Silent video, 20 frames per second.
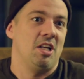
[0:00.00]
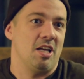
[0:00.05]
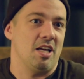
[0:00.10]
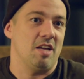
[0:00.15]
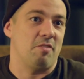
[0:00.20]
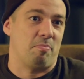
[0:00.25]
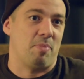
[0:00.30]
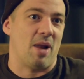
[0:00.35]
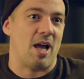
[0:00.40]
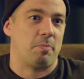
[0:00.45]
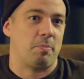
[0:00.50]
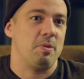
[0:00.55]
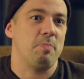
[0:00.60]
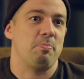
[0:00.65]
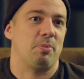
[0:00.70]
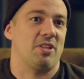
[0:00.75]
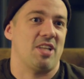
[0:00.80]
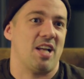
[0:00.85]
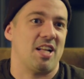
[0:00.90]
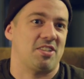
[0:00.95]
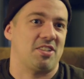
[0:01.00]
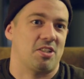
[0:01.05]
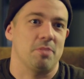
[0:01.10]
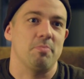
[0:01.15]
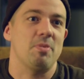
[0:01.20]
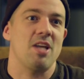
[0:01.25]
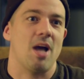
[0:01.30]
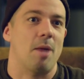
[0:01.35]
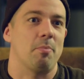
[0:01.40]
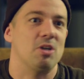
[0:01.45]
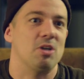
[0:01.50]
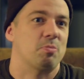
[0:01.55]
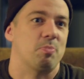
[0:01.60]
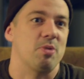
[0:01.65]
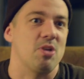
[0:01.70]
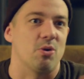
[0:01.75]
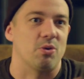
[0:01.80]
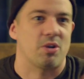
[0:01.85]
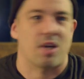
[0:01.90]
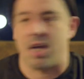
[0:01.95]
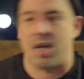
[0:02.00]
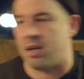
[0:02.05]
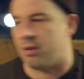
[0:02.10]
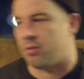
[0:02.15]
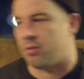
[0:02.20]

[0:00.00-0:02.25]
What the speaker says: if black people dance to me, I must be okay,